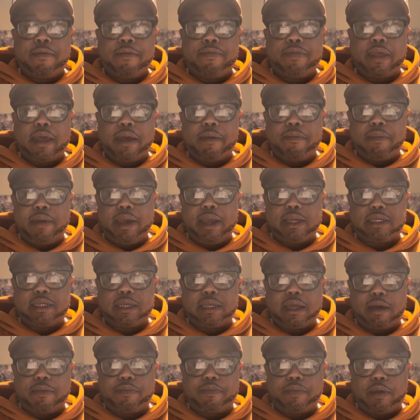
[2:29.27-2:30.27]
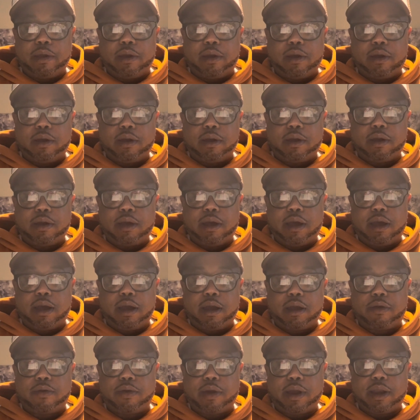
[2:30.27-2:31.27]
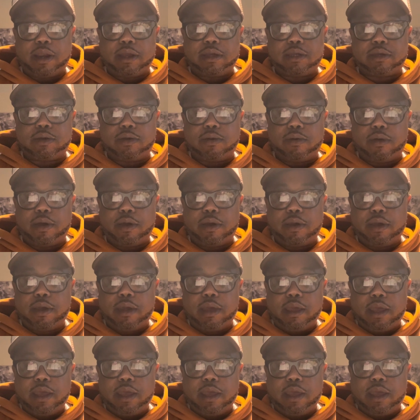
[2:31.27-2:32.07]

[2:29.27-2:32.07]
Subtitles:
that makes up your credit score.